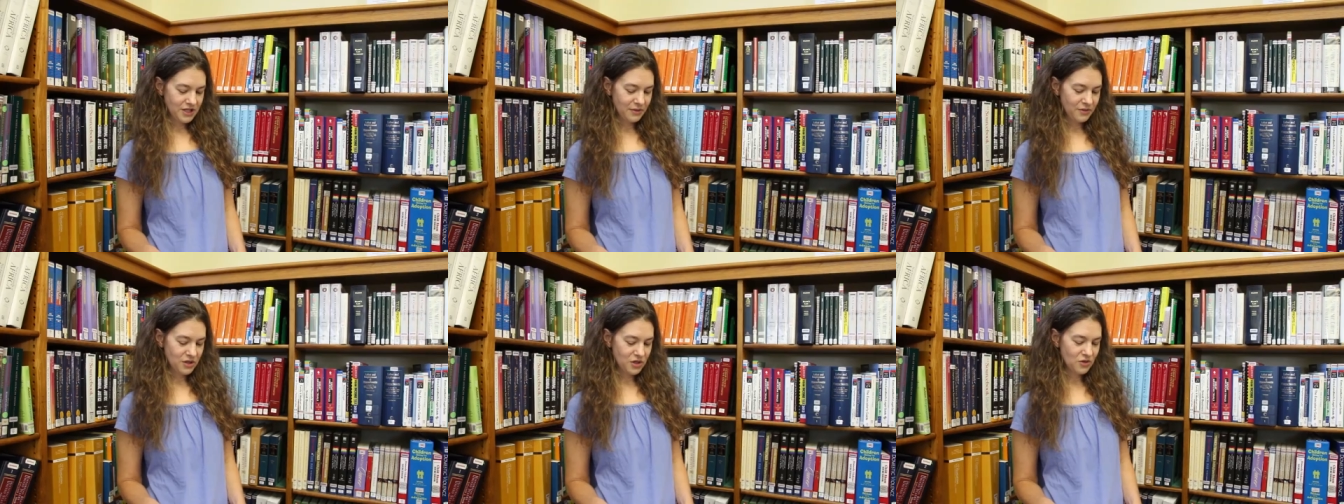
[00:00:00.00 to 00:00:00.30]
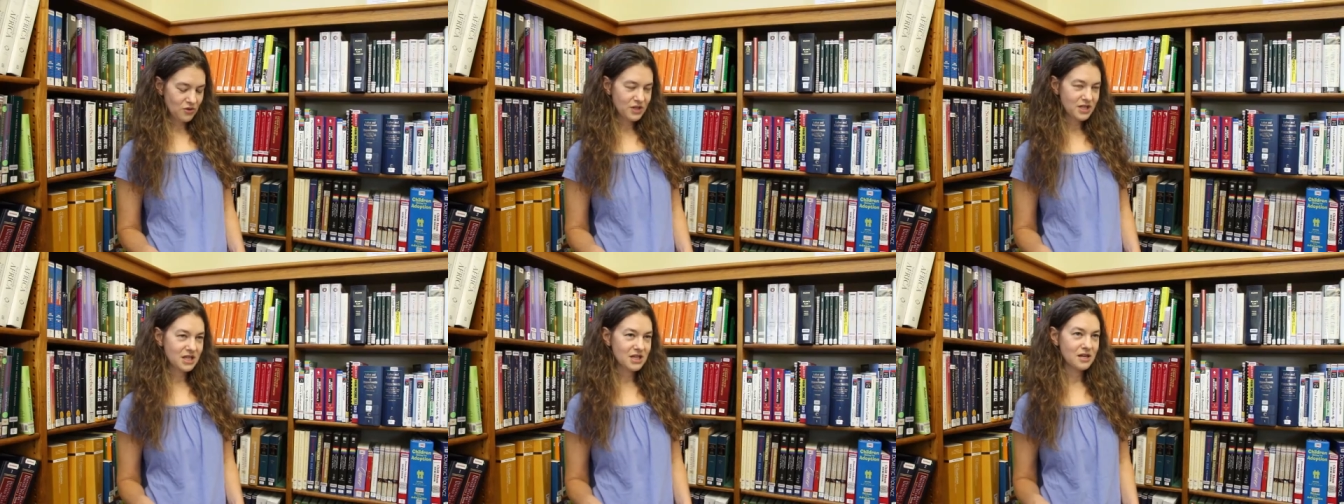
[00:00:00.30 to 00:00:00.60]
someone
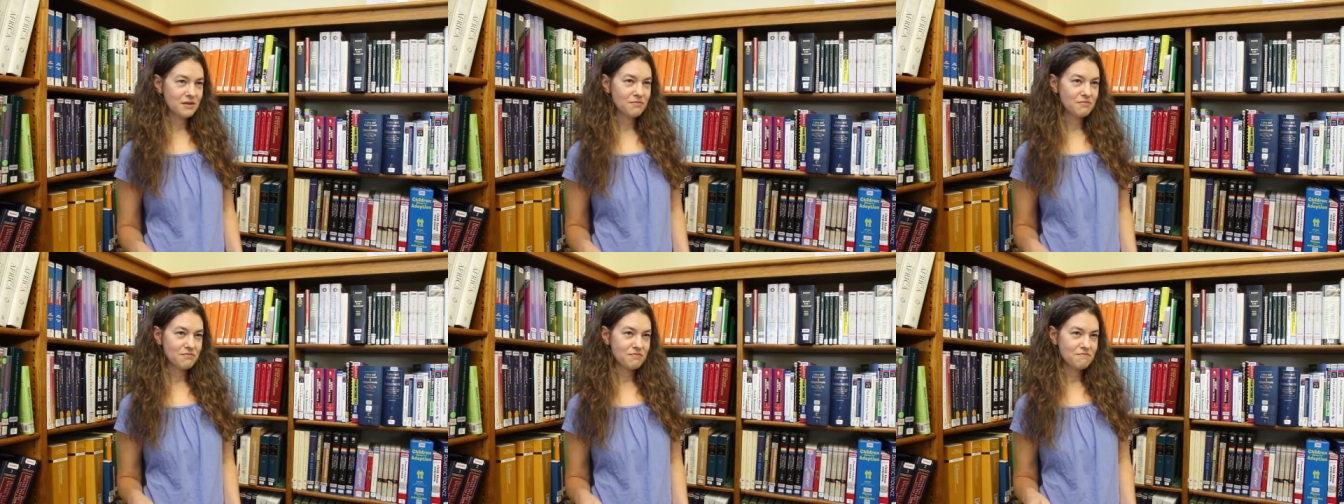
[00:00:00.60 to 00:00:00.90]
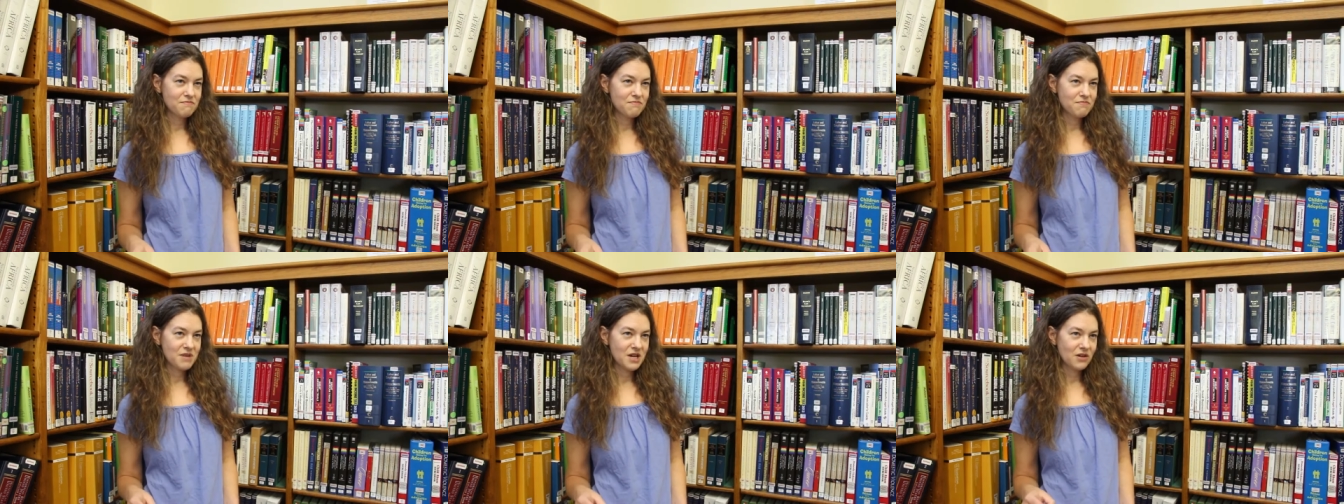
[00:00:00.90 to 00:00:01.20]
who isn't a
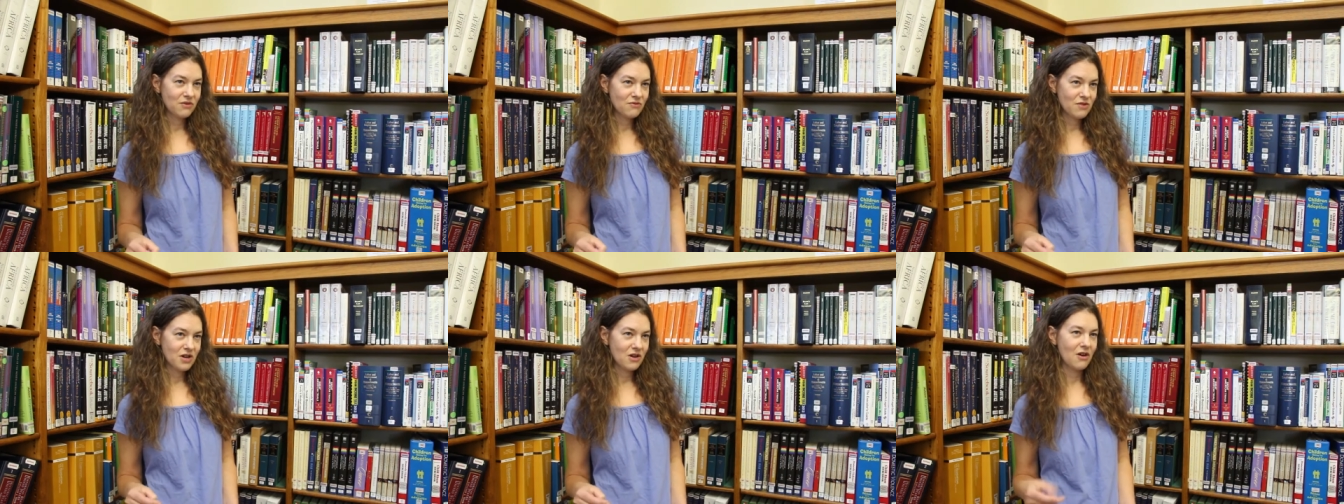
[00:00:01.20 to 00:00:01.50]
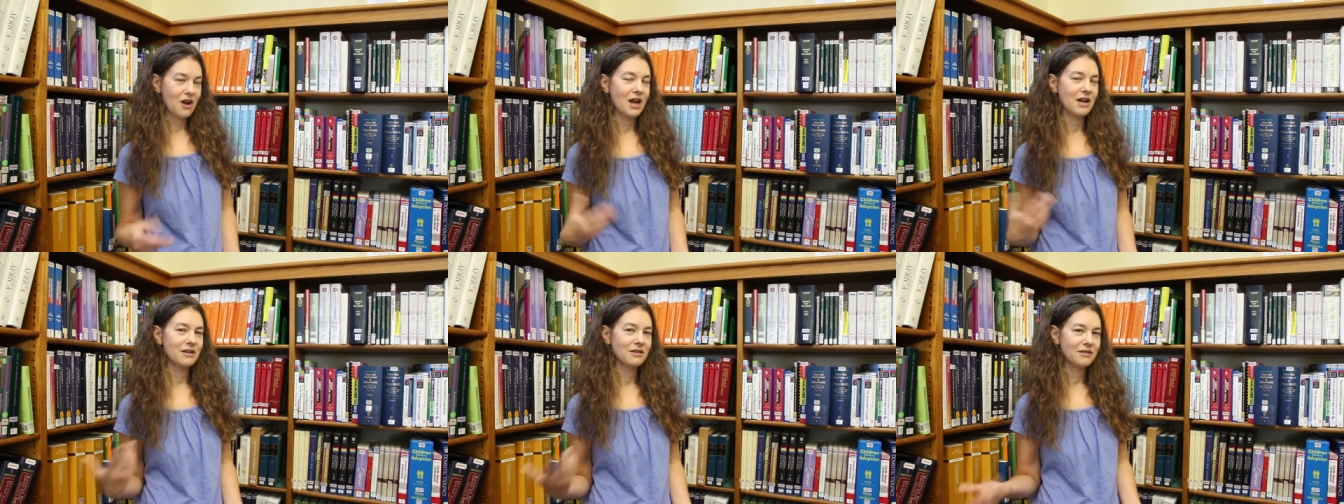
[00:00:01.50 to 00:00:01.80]
big
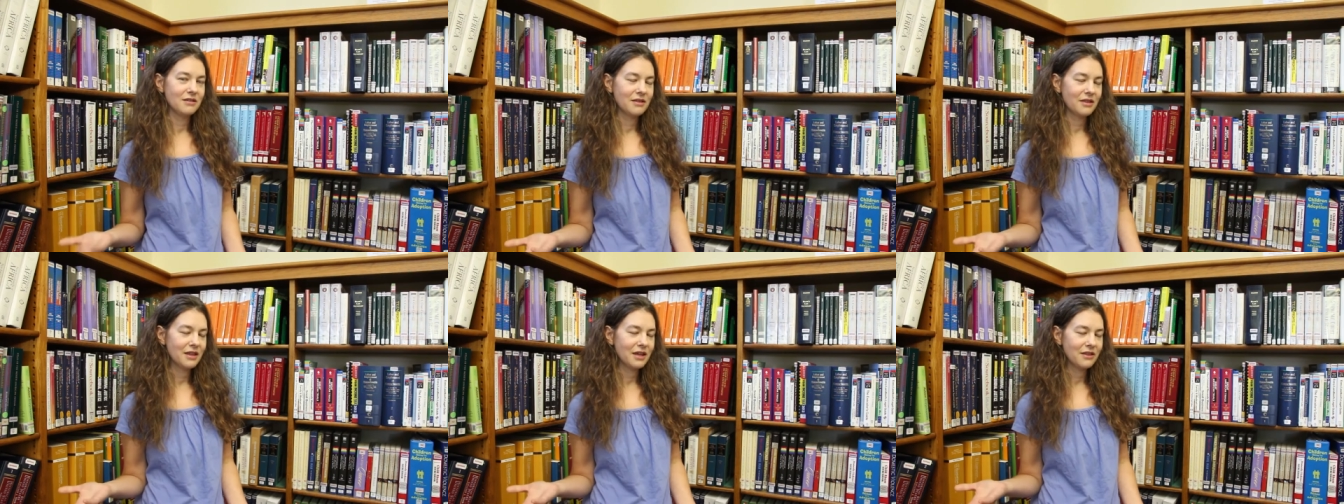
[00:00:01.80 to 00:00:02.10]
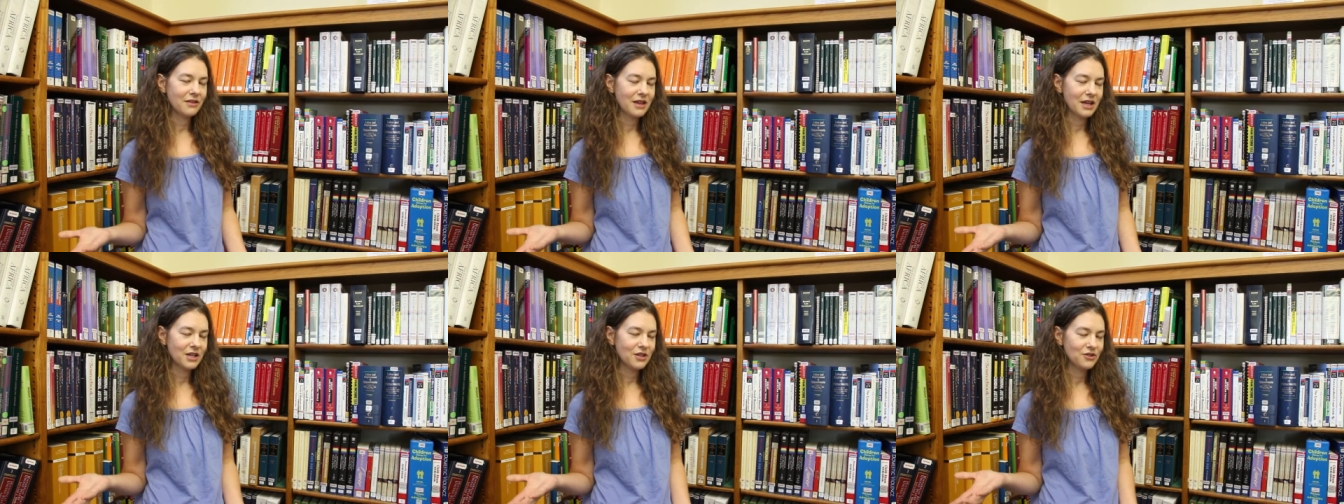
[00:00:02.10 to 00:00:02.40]
reader, I
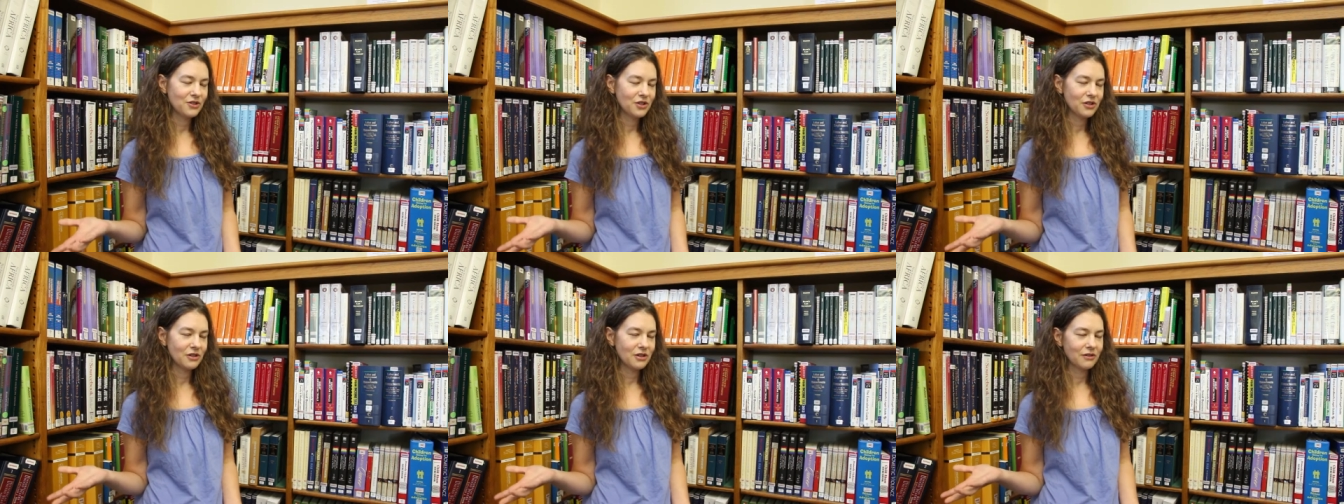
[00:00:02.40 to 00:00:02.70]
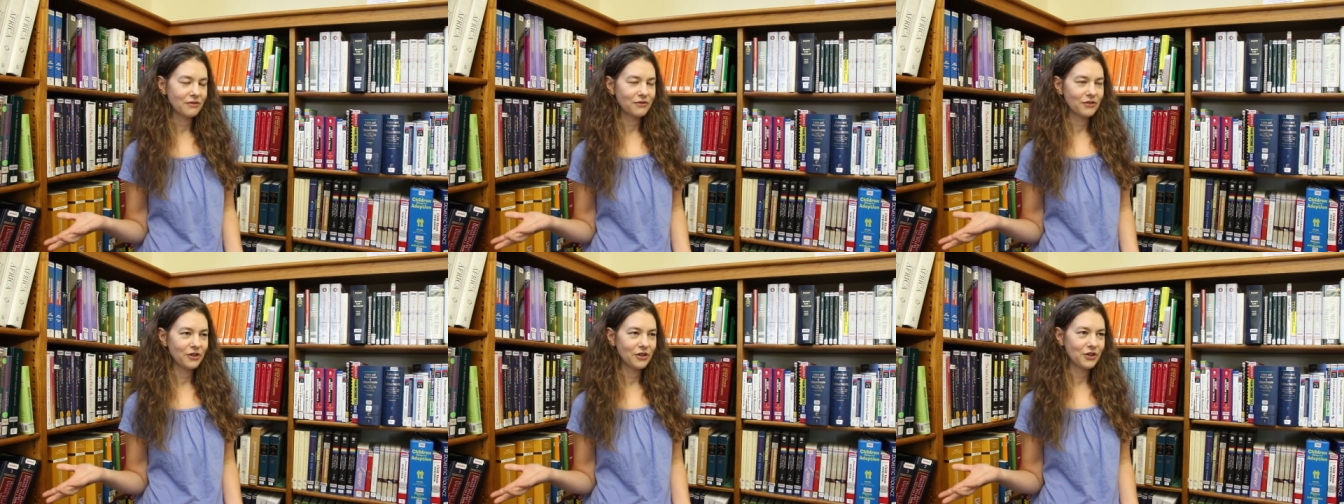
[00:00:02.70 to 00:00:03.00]
think that you should
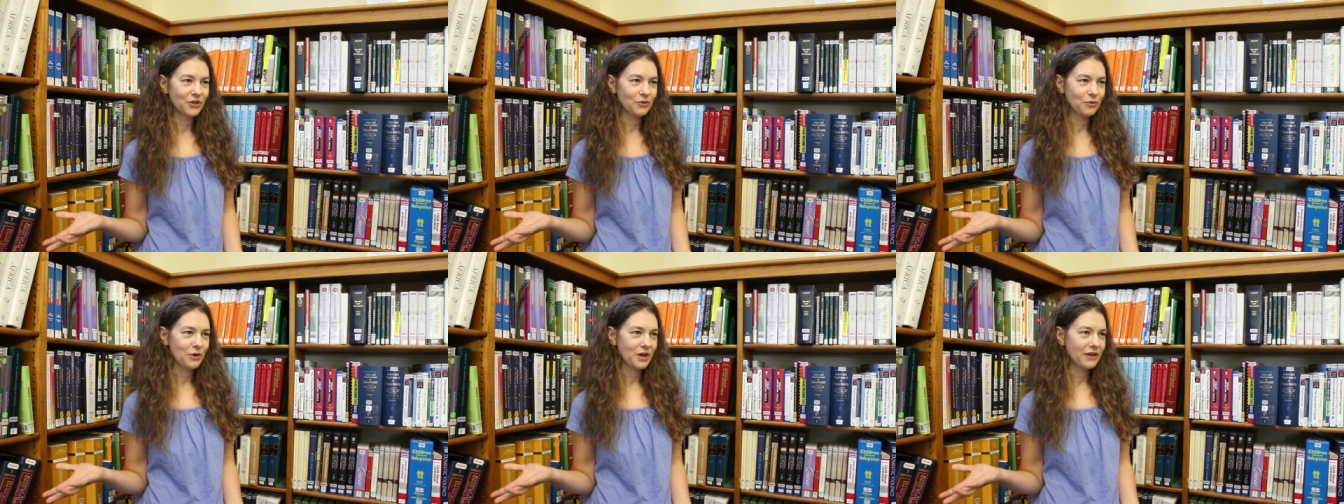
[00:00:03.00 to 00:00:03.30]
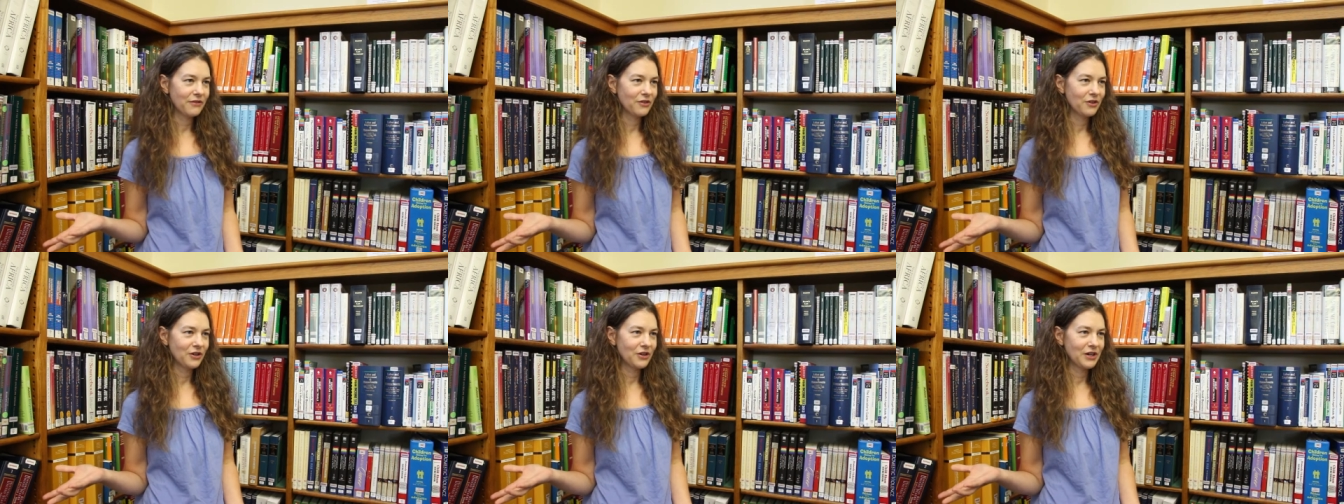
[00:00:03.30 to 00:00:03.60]
look for
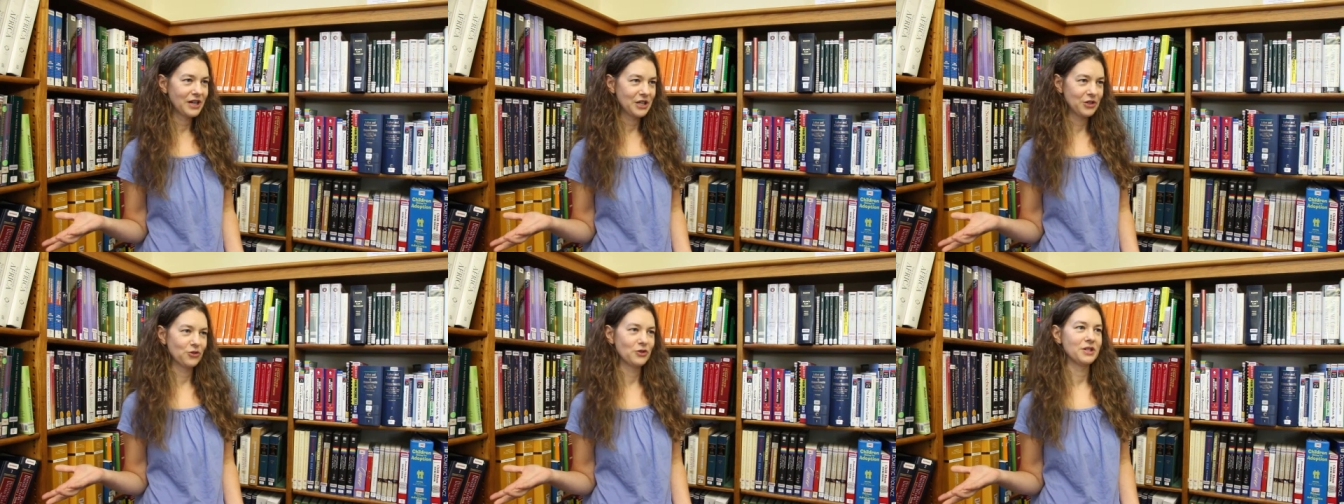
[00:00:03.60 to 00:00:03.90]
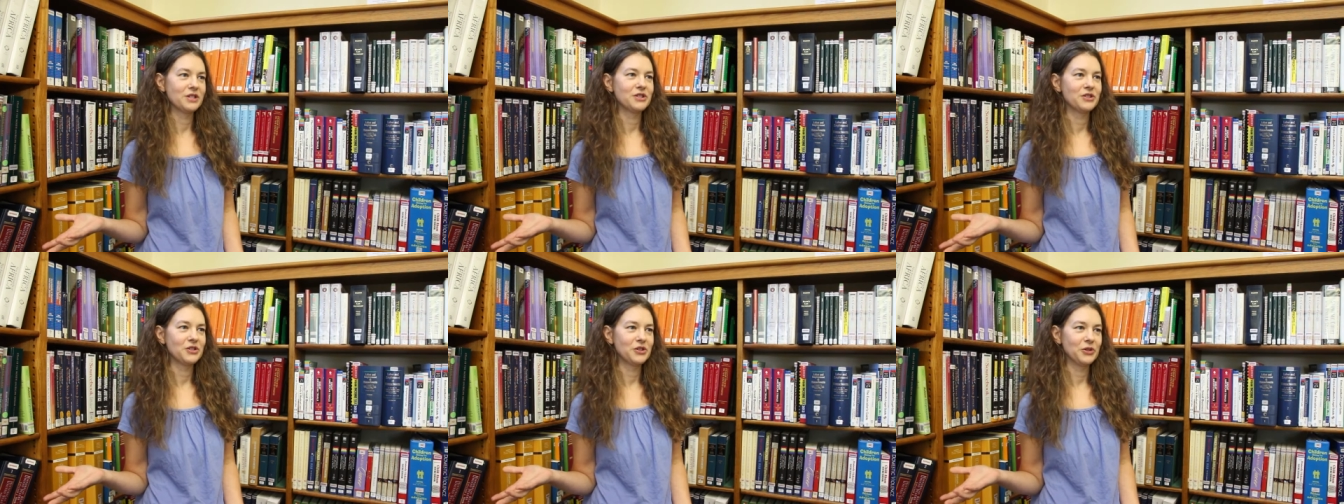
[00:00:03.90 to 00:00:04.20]
whatever
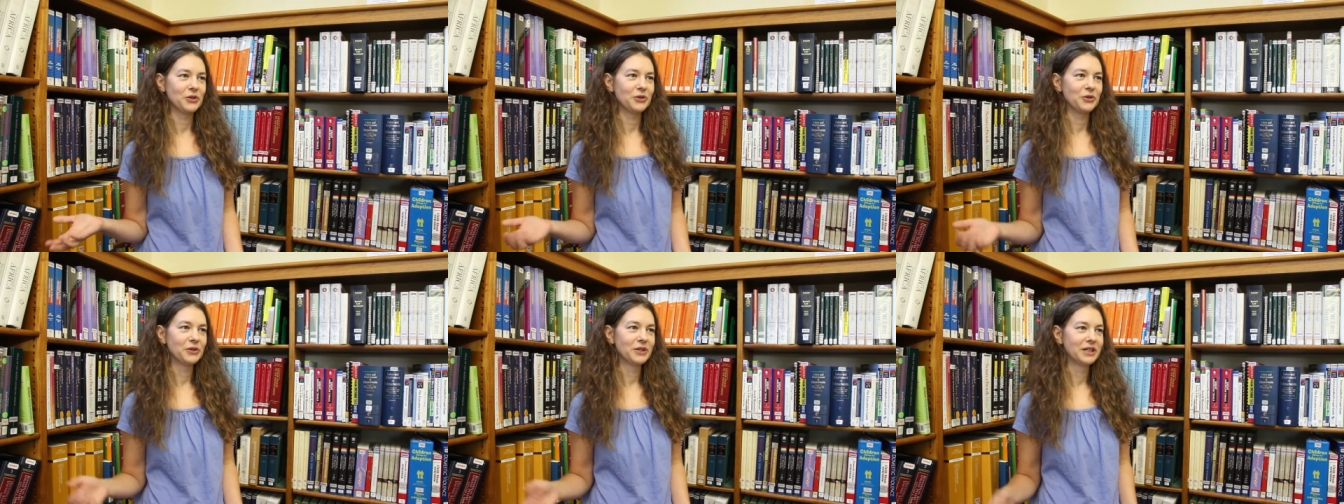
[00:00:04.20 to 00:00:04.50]
interests you.